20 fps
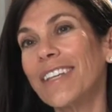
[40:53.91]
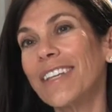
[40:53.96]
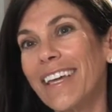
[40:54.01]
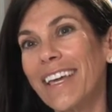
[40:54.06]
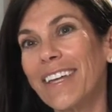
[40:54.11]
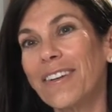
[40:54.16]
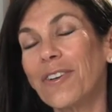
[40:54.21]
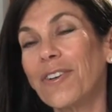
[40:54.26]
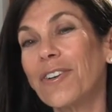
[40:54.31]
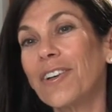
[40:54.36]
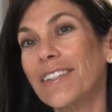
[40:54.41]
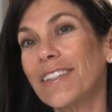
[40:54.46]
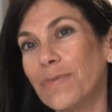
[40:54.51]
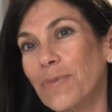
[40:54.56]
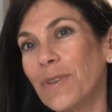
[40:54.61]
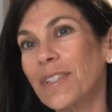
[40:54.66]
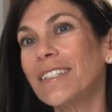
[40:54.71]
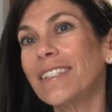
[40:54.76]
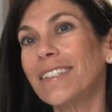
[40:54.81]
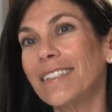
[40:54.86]
I had heard
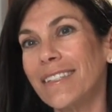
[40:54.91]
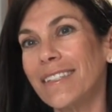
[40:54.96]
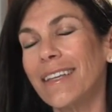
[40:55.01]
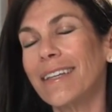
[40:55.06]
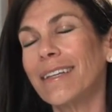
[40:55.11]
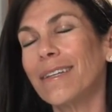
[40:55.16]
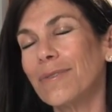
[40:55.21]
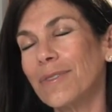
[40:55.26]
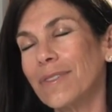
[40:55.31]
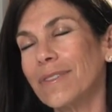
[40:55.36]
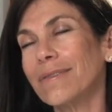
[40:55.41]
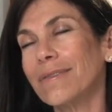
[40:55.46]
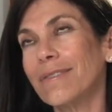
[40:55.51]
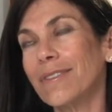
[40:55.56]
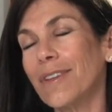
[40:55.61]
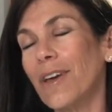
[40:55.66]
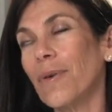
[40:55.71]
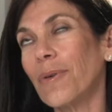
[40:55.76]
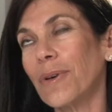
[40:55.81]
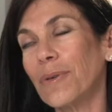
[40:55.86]
once he said he was
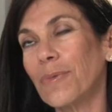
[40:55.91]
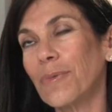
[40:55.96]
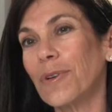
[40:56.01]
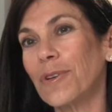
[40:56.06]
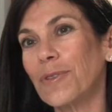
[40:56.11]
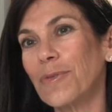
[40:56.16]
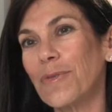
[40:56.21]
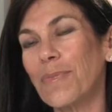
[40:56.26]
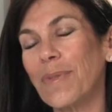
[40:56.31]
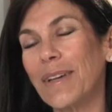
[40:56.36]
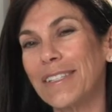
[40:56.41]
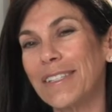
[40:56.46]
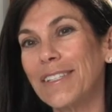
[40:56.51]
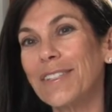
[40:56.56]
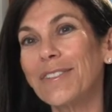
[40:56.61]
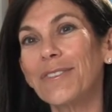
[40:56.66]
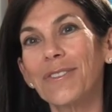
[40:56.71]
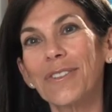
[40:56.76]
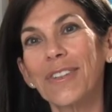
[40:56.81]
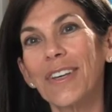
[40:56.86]
Noah and worked with my
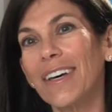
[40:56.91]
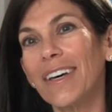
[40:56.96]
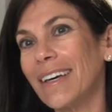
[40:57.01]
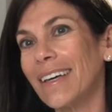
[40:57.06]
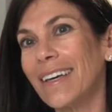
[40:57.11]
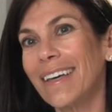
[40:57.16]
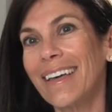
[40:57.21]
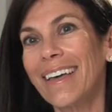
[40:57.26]
sister-in-law,